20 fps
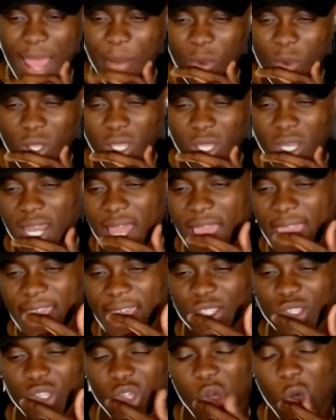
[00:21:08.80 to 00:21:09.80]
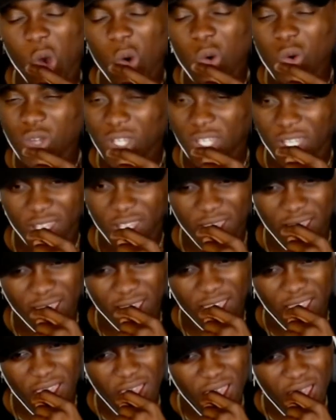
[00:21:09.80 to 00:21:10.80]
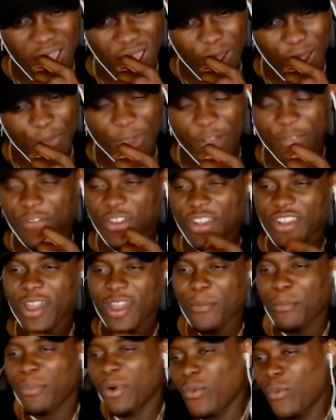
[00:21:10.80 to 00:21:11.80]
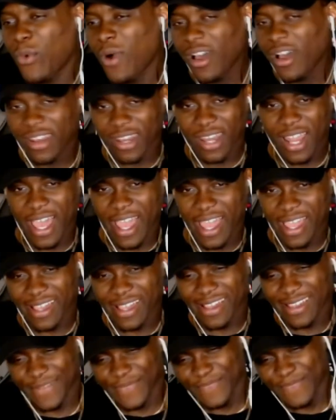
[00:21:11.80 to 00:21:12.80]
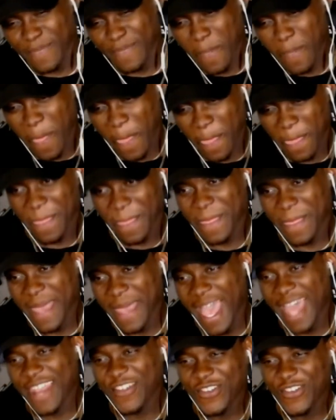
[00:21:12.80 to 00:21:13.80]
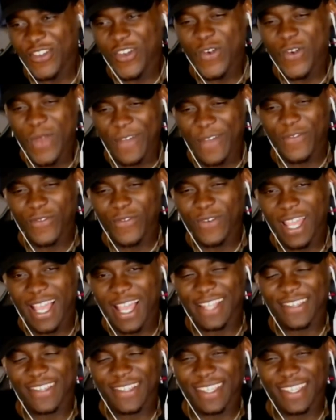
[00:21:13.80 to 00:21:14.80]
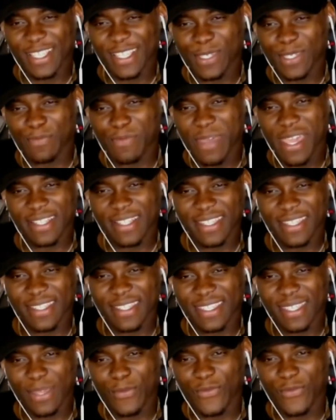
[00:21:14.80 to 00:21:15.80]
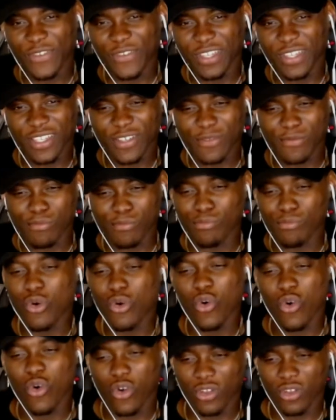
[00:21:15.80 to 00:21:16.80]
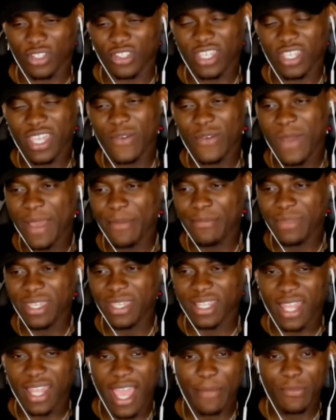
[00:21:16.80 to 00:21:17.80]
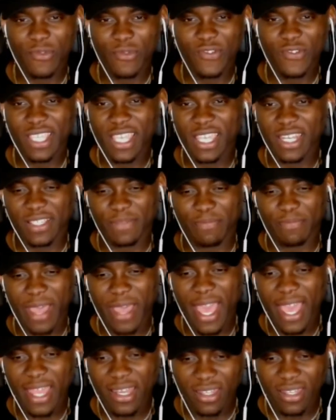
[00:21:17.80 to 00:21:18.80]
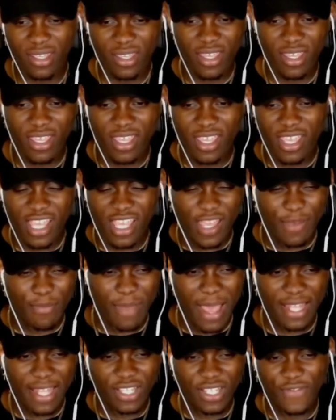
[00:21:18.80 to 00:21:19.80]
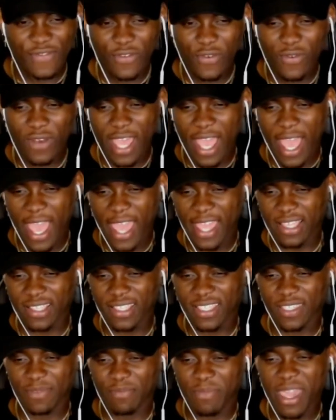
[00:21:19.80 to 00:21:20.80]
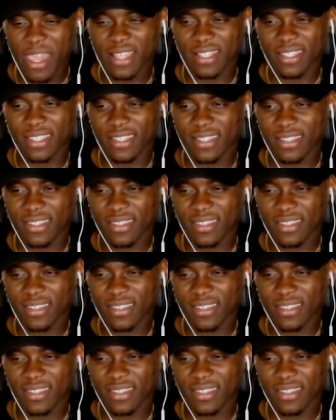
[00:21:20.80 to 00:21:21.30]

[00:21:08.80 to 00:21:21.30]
not going to lie, it's cold. But for number one, like, I don't know. I feel like I just expected something more. Do you get what I mean? Like, I'm not saying it's bad, but I just feel like I expected